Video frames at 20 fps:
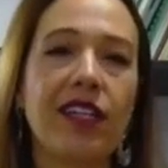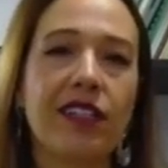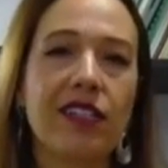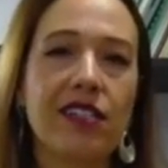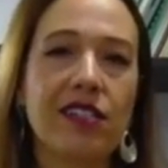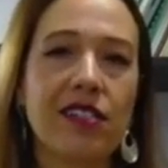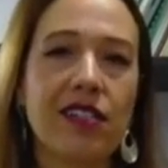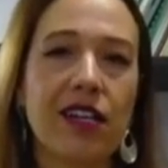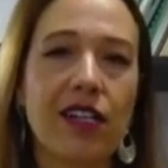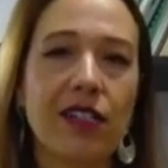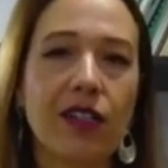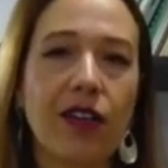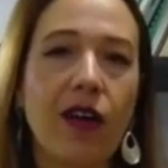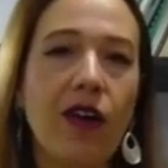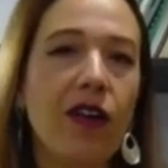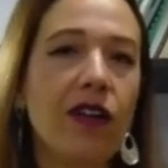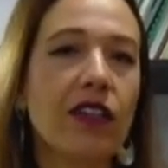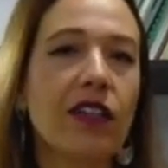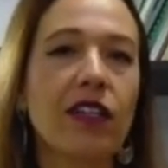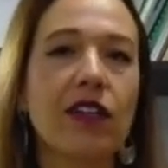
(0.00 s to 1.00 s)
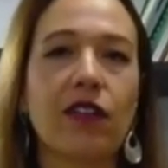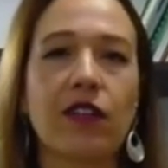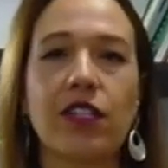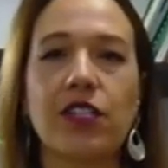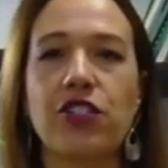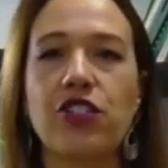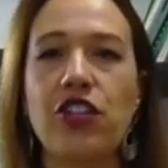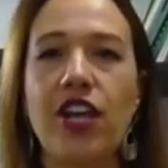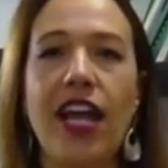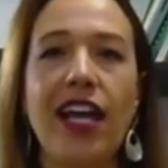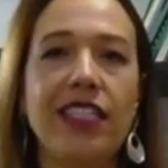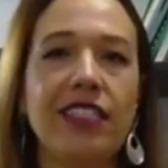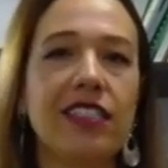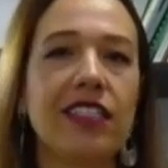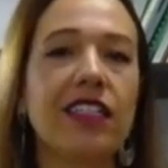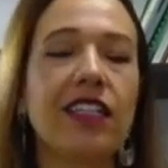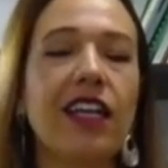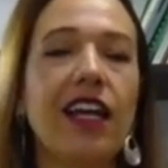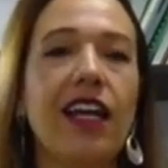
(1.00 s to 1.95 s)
they start calling or chatting,